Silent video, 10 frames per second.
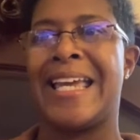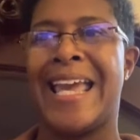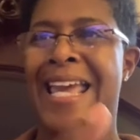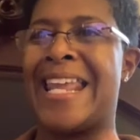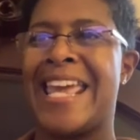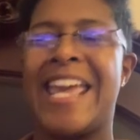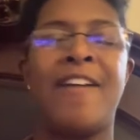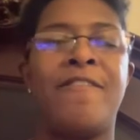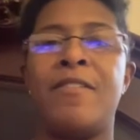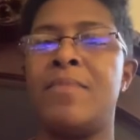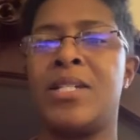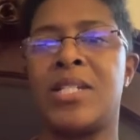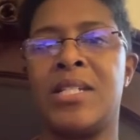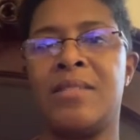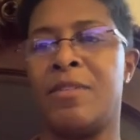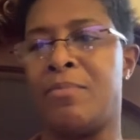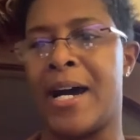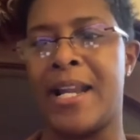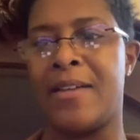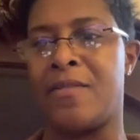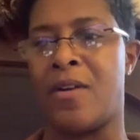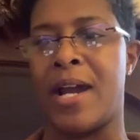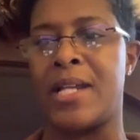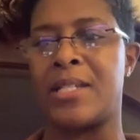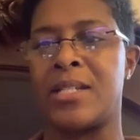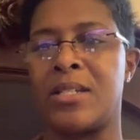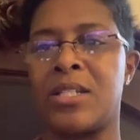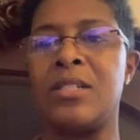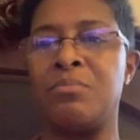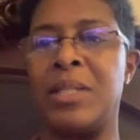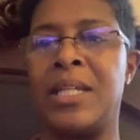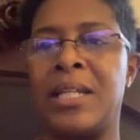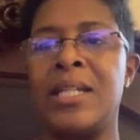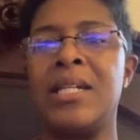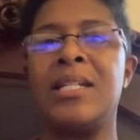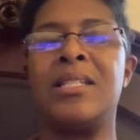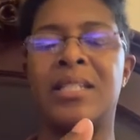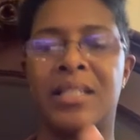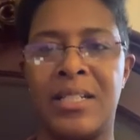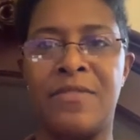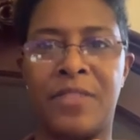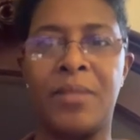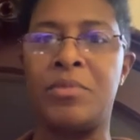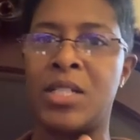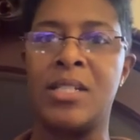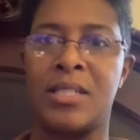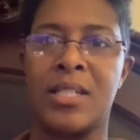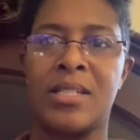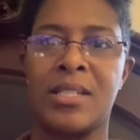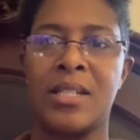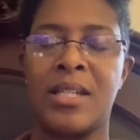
And every mission of the body of Christ should be to lift up Jesus.